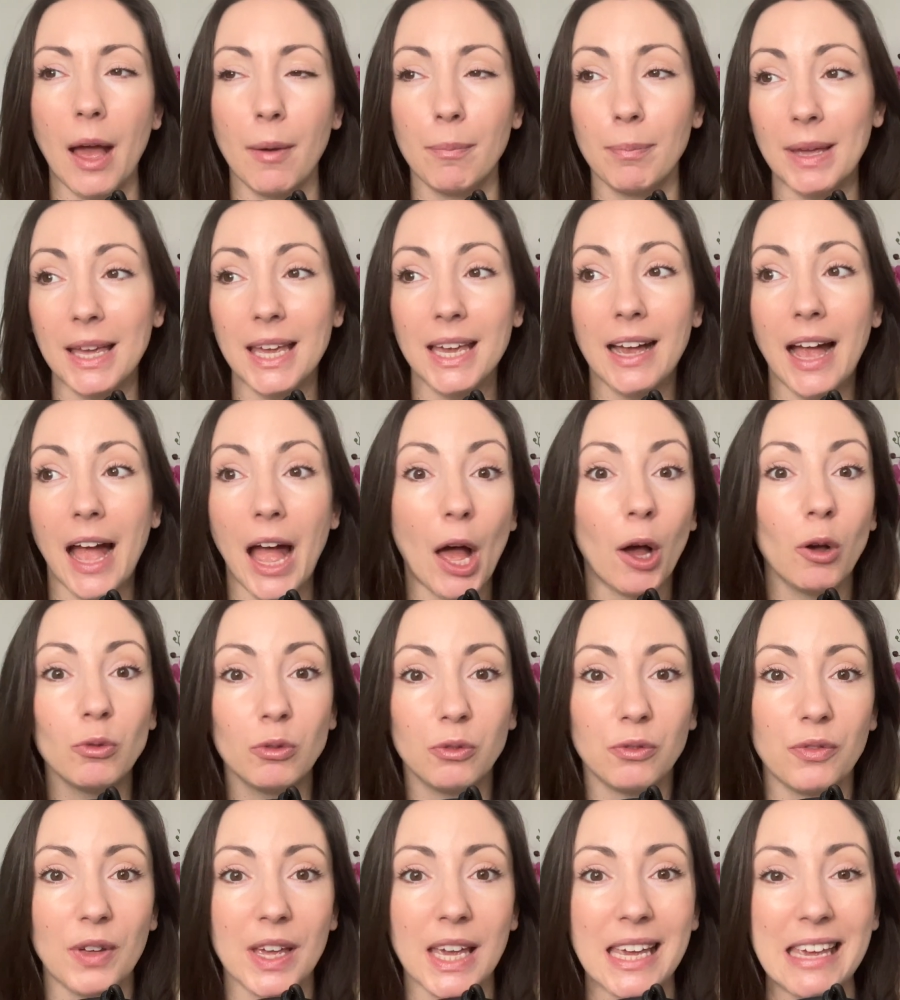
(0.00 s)
being
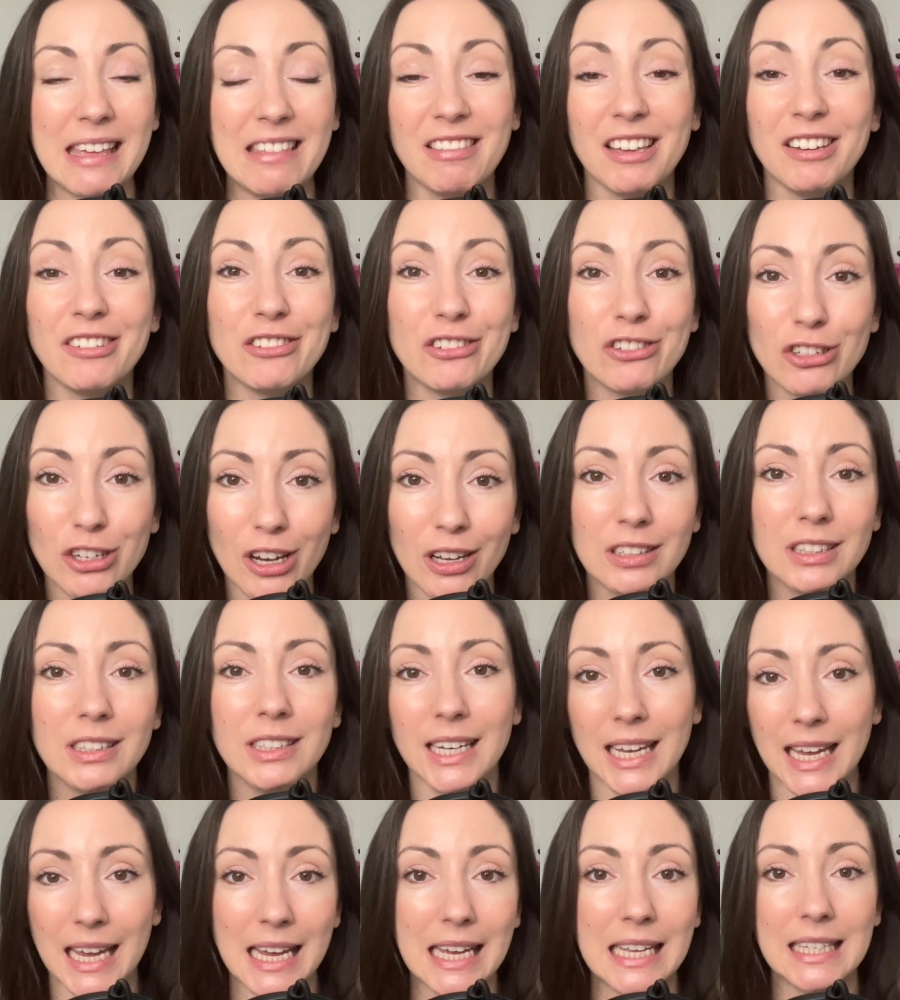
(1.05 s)
healthy than
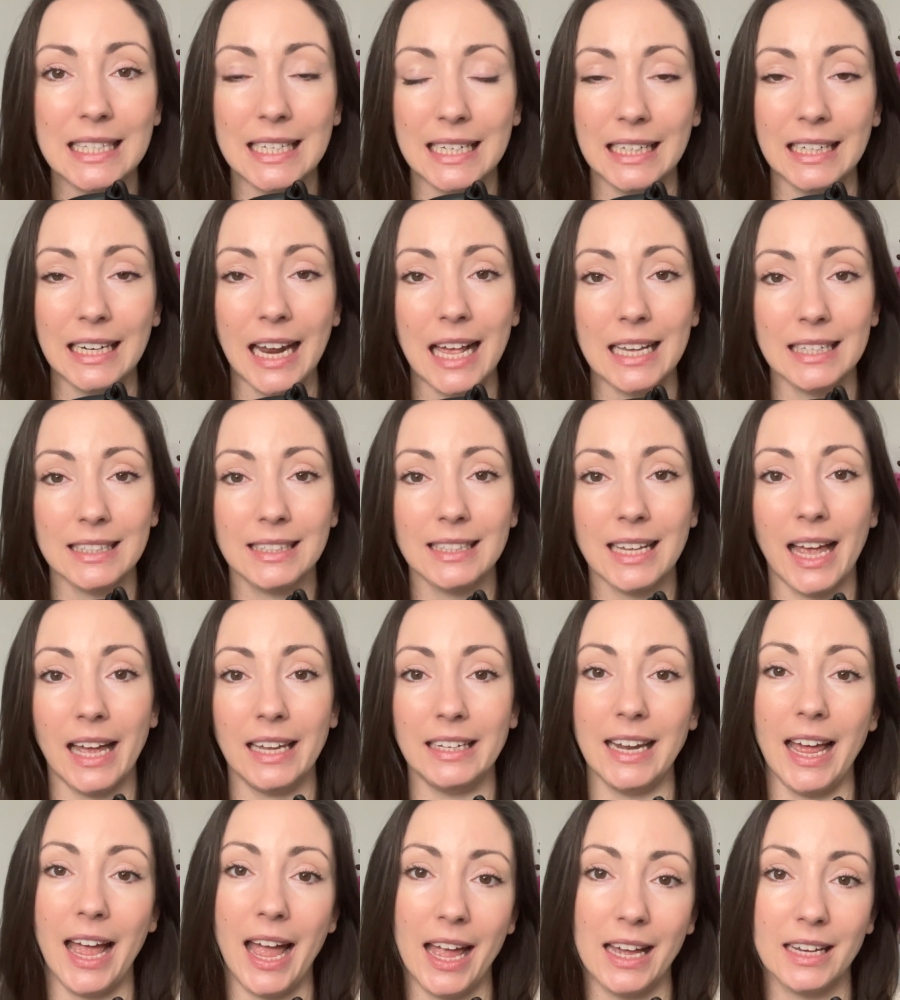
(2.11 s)
just eating less
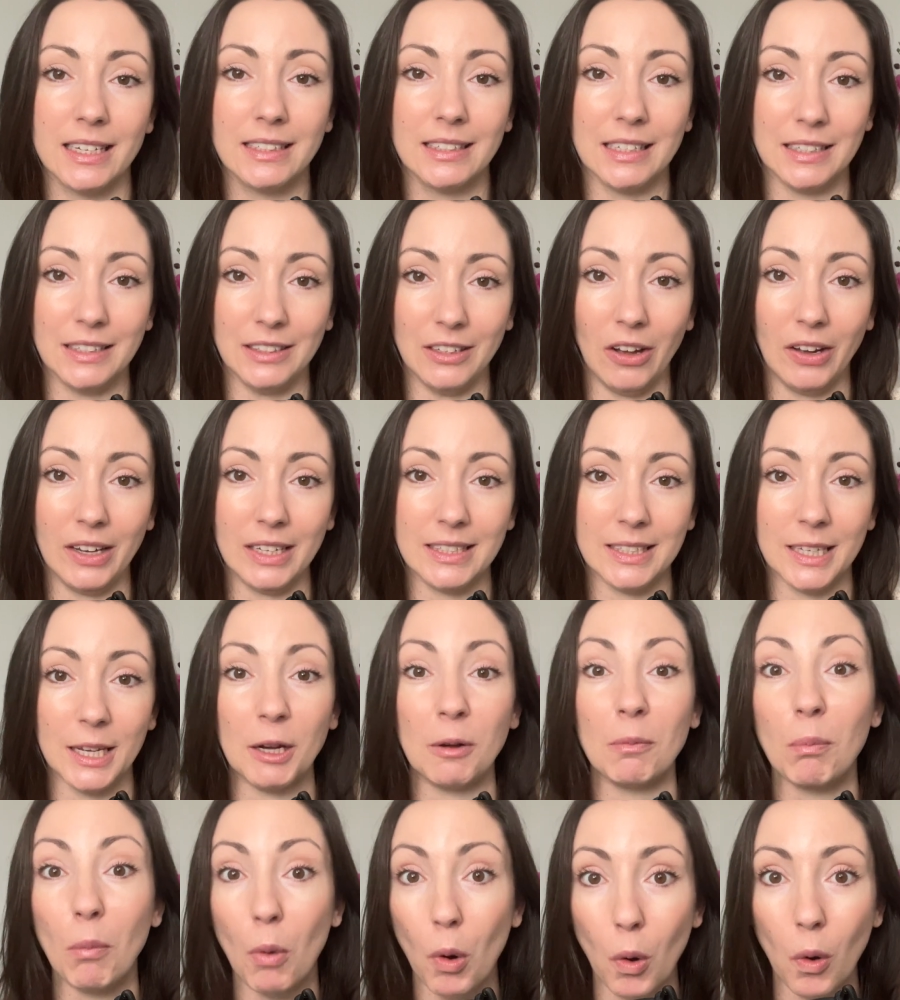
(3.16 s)
and
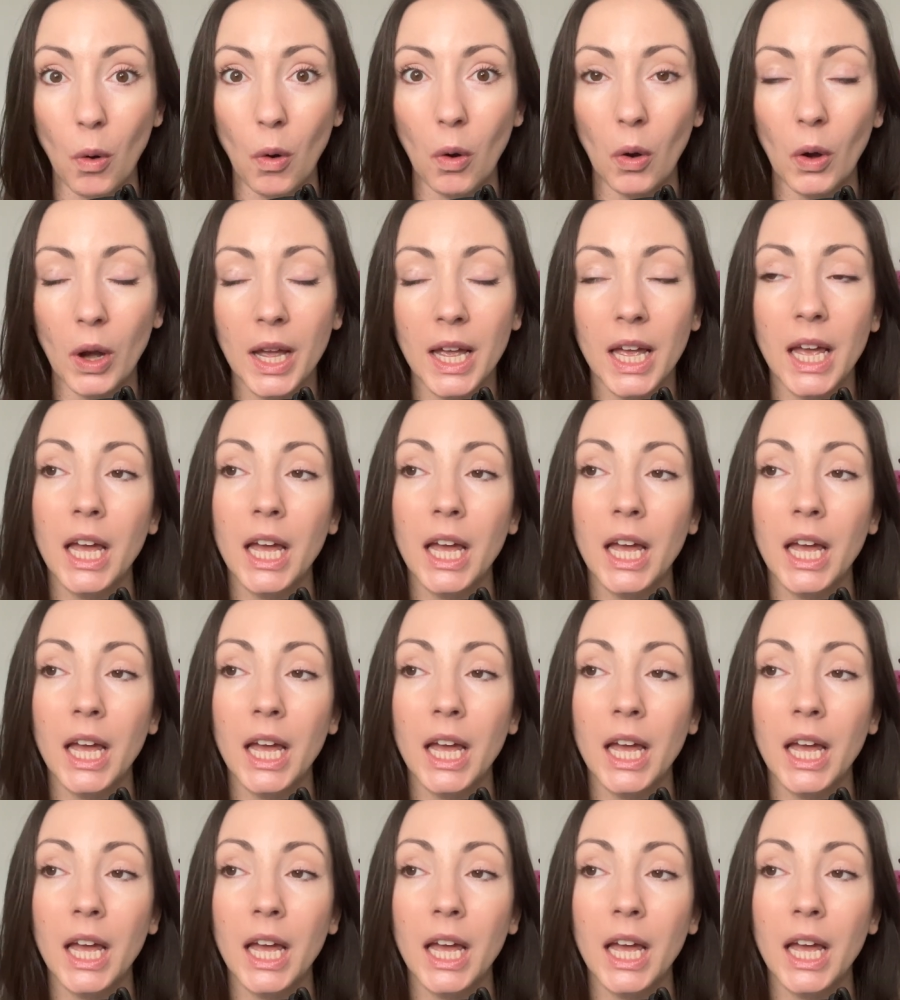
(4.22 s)
exercising more.